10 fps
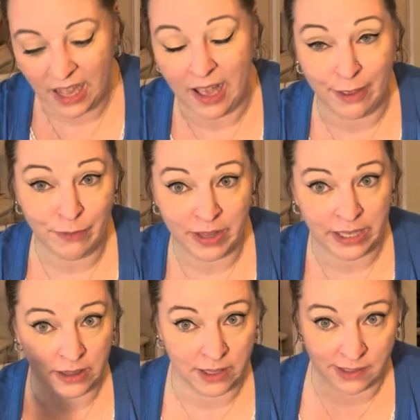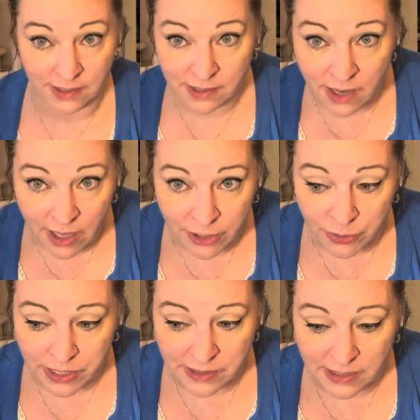I feel like this is
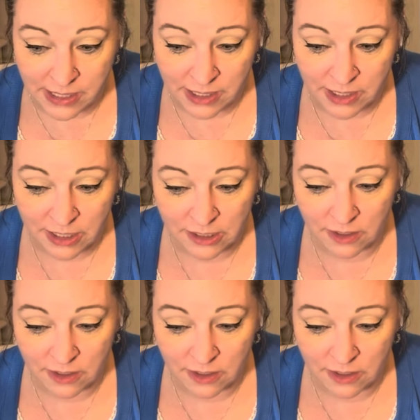non-greasy.